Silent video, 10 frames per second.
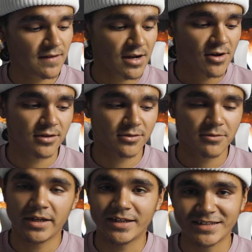That
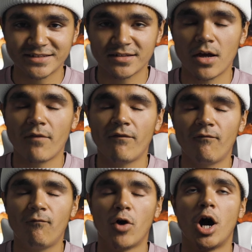colorway is
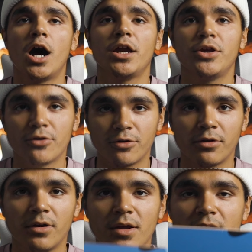fire.